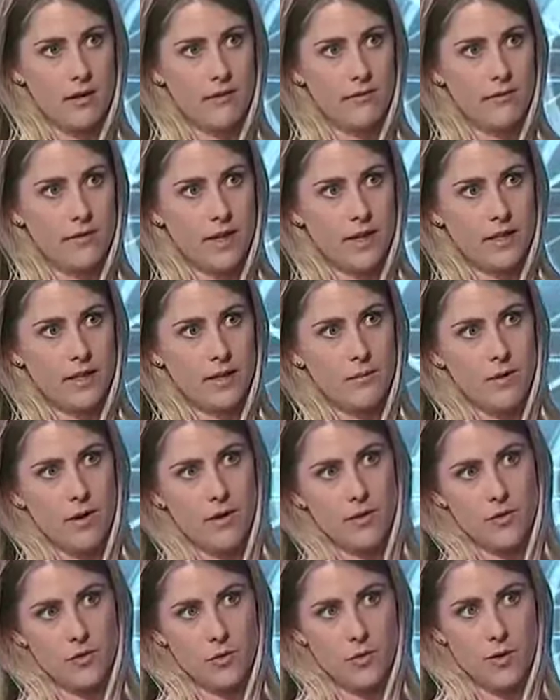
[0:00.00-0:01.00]
conflict, I'm
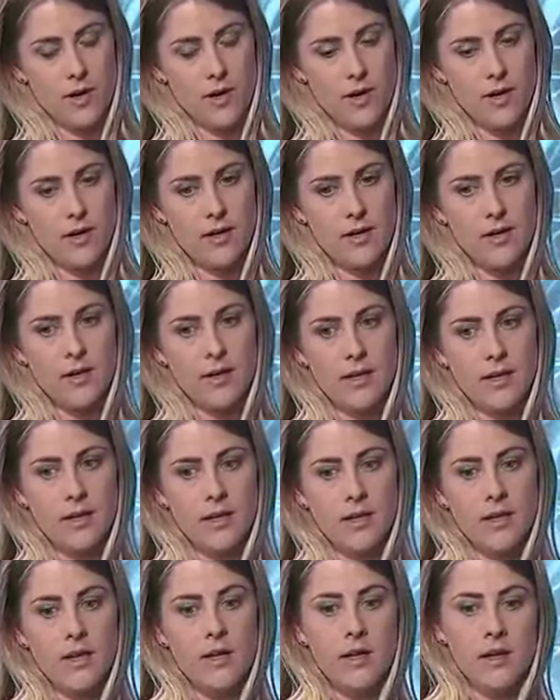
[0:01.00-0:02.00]
not sure.
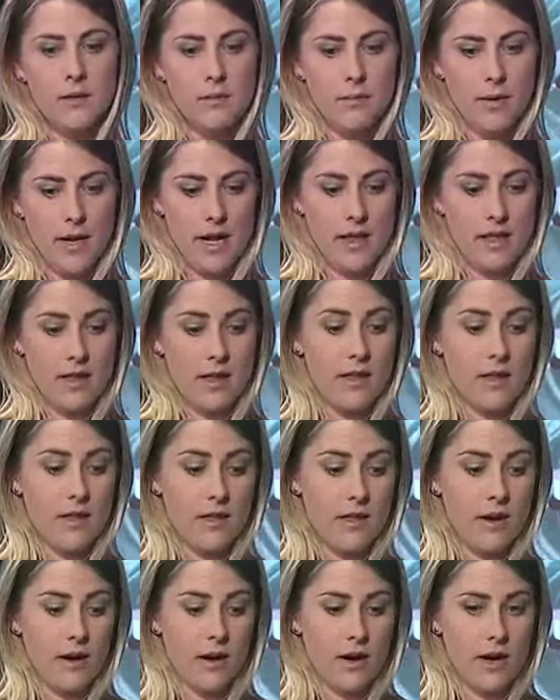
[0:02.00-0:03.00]
But I think that
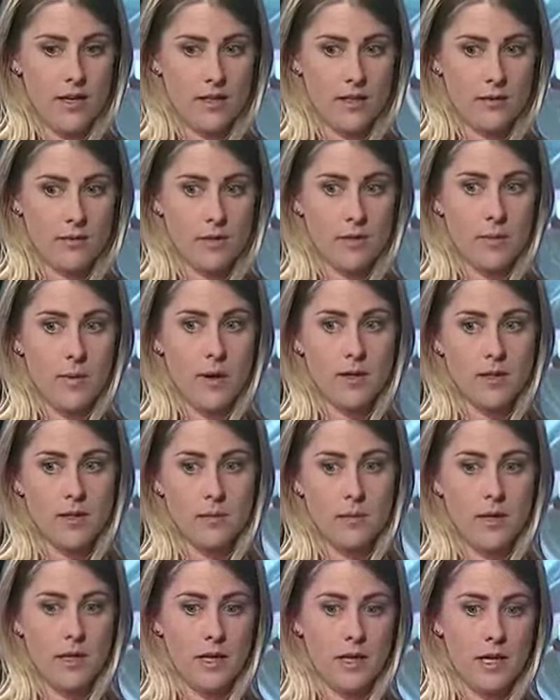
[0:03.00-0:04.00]
there is a
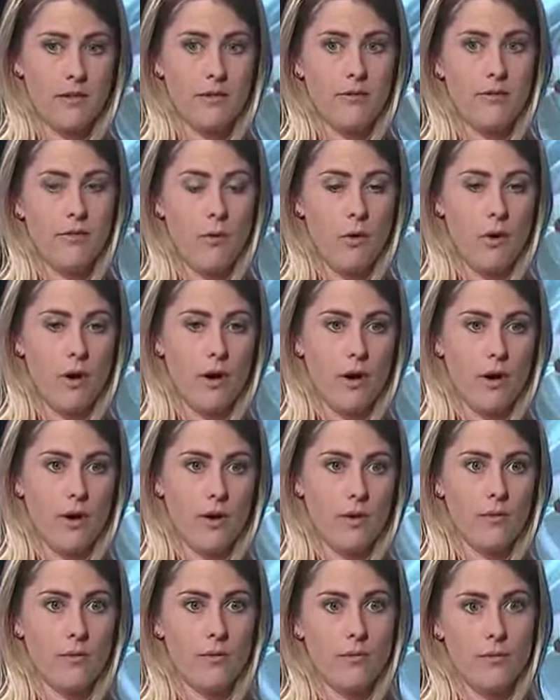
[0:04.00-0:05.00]
responsibility
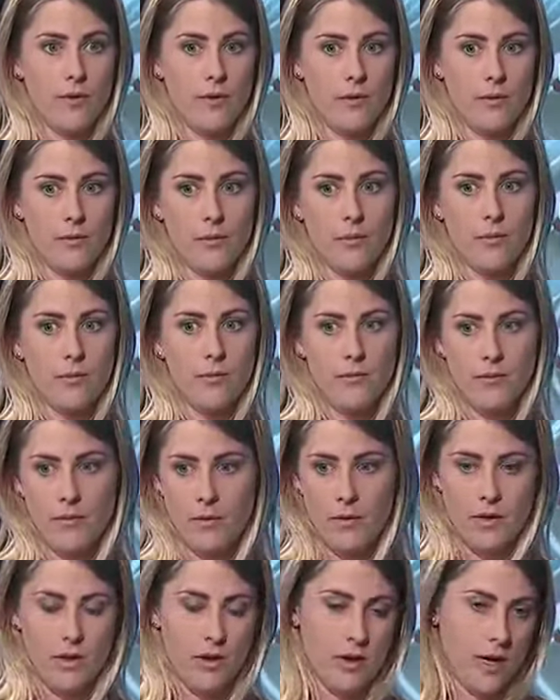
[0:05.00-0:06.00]
for the
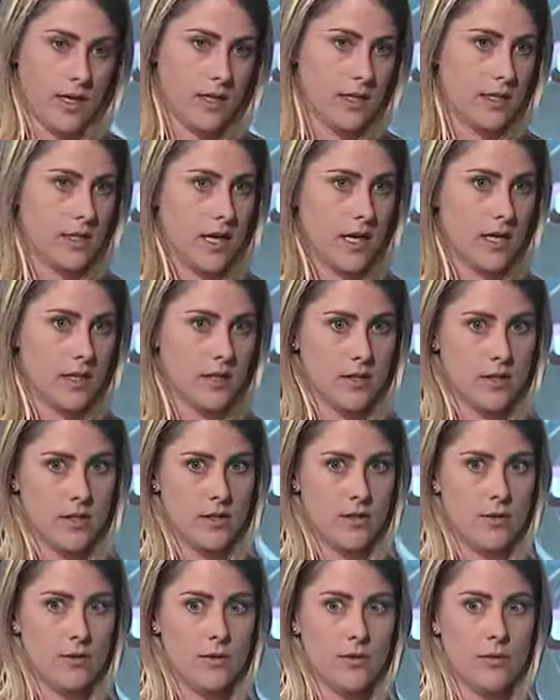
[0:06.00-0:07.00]
United States
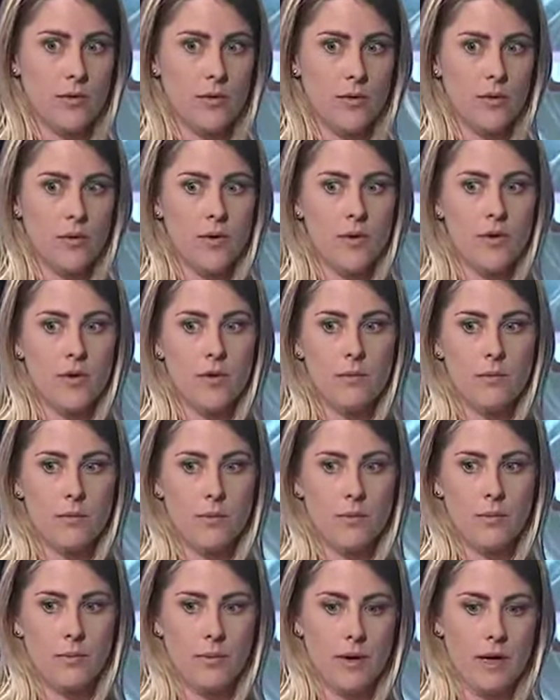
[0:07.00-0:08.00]
to
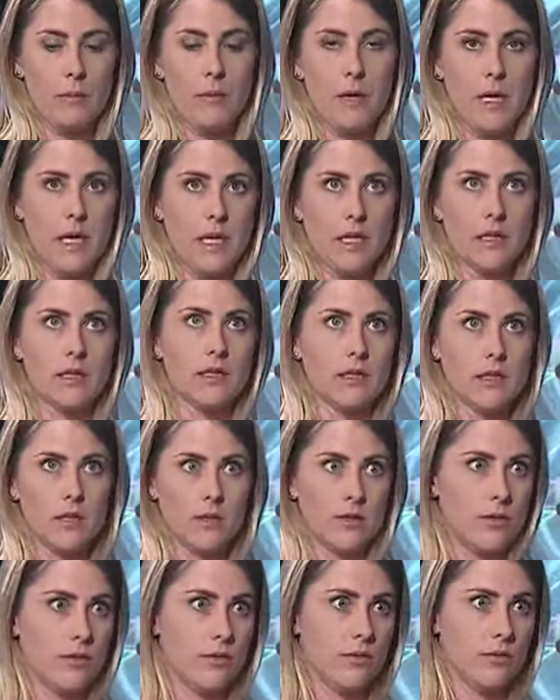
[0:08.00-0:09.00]
bring peace
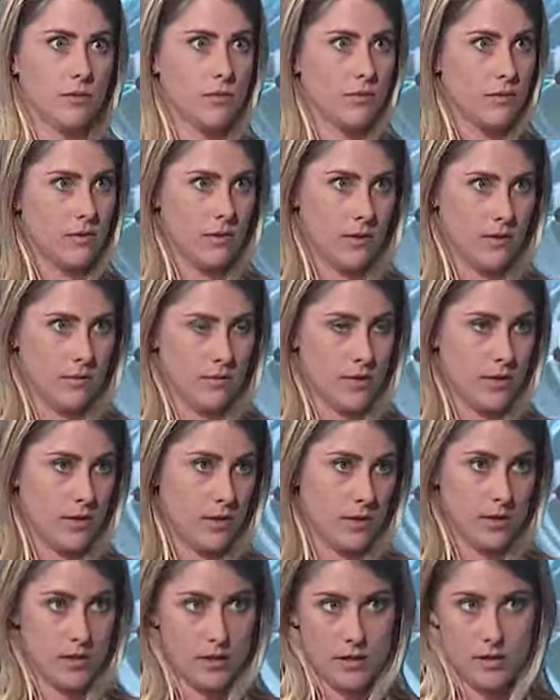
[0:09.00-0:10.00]
to
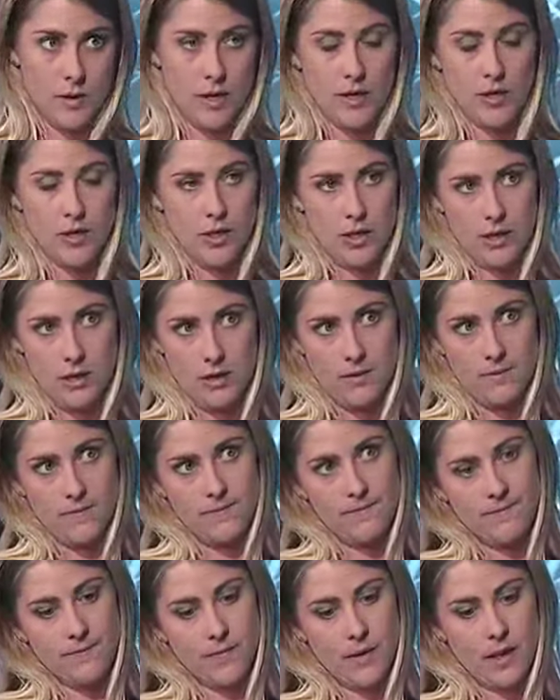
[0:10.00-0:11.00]
the
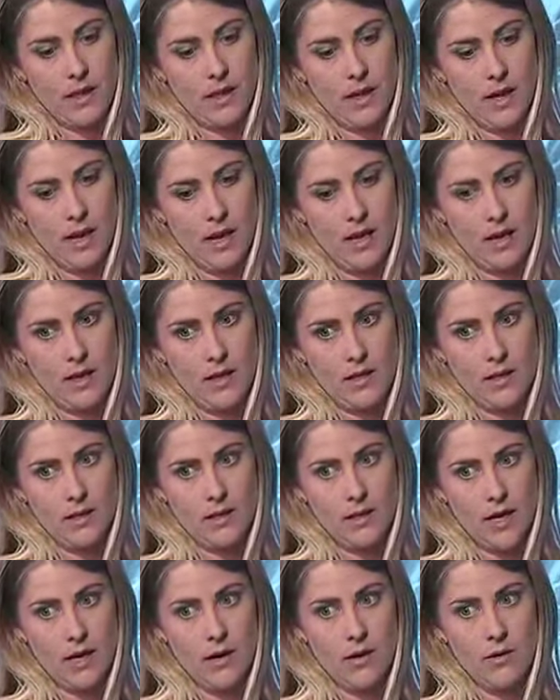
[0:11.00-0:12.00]
situation,
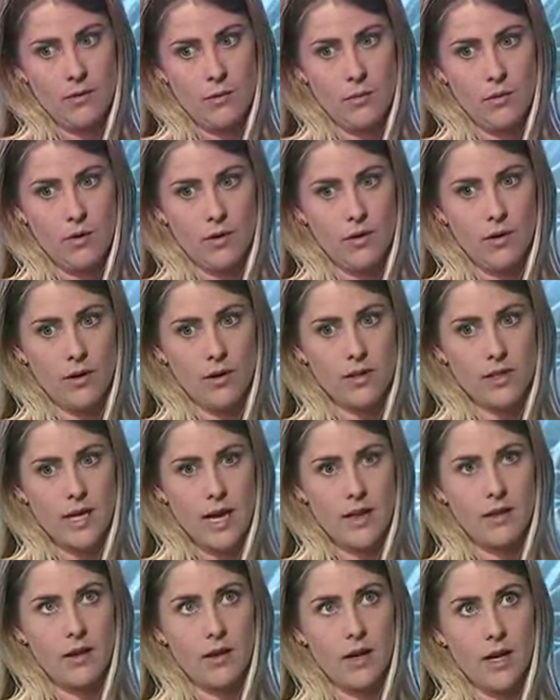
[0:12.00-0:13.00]
and I know the world looks
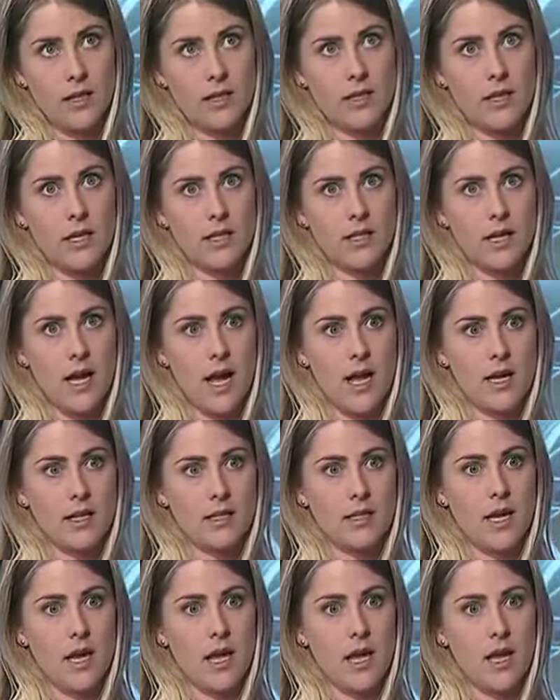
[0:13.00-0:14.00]
at the United States
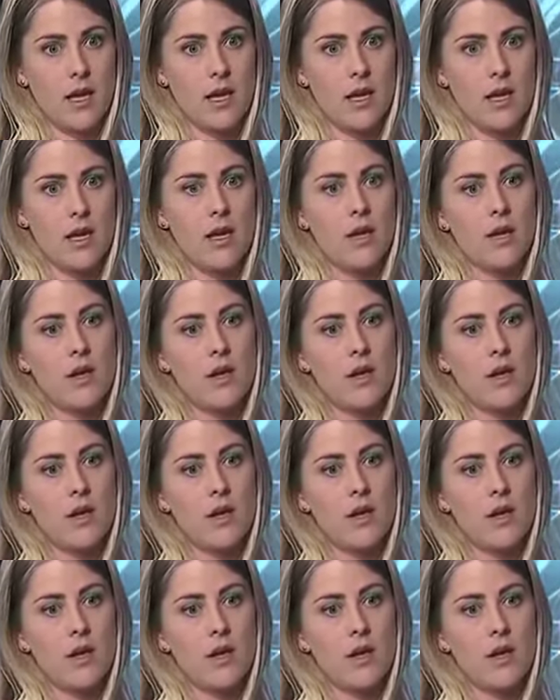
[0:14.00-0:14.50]
as the